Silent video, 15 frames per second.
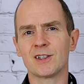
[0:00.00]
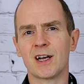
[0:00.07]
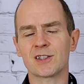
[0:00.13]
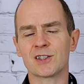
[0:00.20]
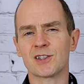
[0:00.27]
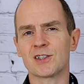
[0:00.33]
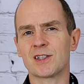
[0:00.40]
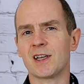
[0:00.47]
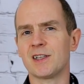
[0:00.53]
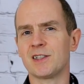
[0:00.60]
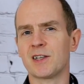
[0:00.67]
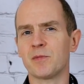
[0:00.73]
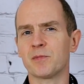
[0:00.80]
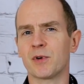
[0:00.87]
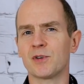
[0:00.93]
at a steady
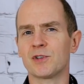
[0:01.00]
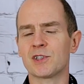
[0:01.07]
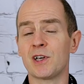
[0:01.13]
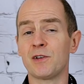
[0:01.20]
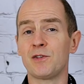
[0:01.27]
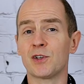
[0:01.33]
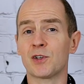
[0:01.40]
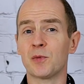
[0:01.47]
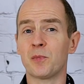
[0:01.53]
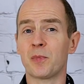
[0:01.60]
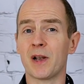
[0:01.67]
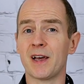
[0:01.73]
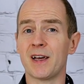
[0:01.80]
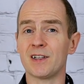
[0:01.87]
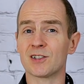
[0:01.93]
tempo to see if you can
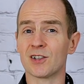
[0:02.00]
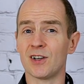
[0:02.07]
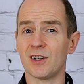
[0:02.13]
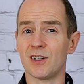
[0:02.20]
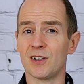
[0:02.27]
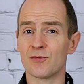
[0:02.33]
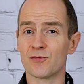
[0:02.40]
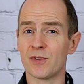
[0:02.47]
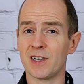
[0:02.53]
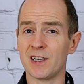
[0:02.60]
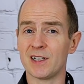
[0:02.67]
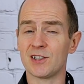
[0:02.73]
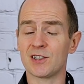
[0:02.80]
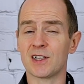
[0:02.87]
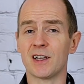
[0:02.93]
play it
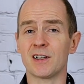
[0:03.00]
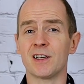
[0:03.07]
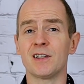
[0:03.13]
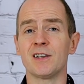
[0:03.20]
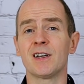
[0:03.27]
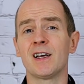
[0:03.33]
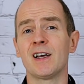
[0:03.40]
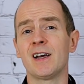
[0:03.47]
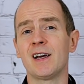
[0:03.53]
really steady.